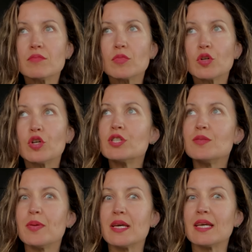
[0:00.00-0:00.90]

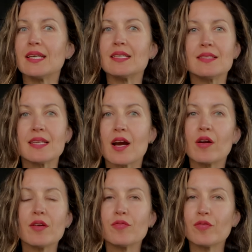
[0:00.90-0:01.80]
could be
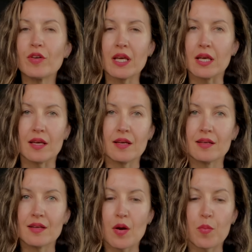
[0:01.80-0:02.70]
dairy-free
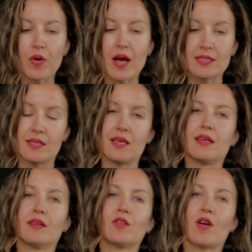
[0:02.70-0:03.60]

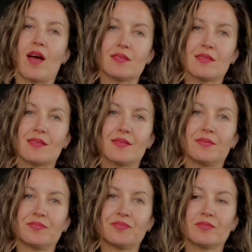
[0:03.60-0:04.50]
press-in crust.
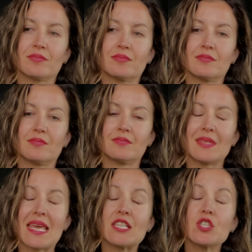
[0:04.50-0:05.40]

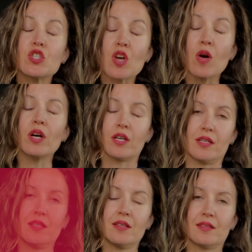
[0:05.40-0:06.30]
It's so
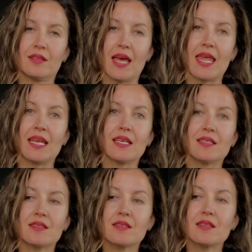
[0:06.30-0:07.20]
good, and it
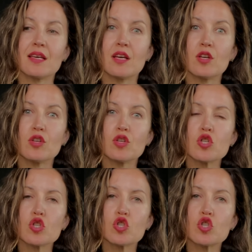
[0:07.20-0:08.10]
is
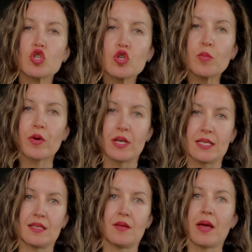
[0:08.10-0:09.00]
super
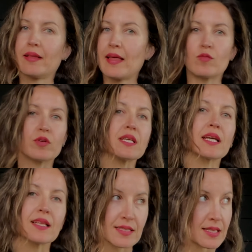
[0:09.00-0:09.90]
easy to make, like
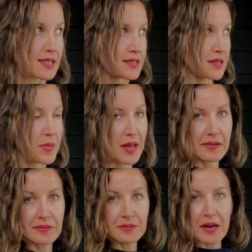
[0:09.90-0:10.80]
ridiculously easy to make,
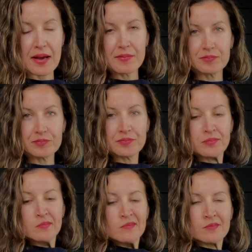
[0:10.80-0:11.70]
okay?
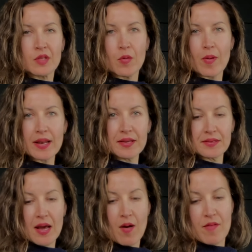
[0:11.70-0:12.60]
You ready?
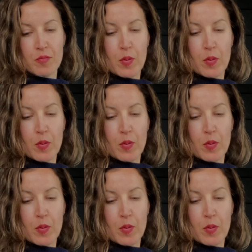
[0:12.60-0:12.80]
Now, I've